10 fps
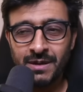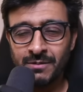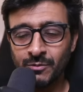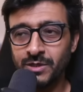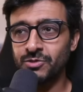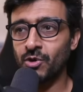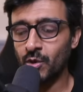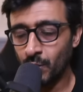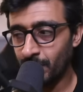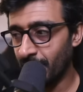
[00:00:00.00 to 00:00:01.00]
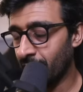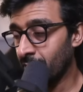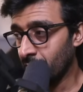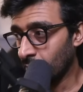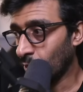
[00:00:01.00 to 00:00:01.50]
What's wrong with that?
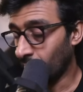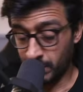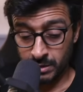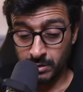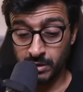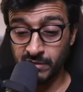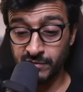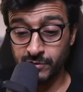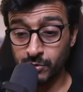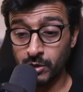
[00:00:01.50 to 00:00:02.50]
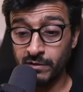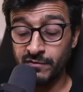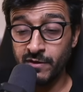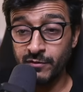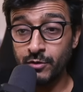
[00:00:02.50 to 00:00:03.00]
Well, if it's wrong, if,
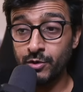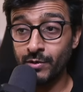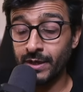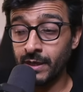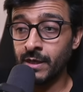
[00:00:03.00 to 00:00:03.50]
if you're doing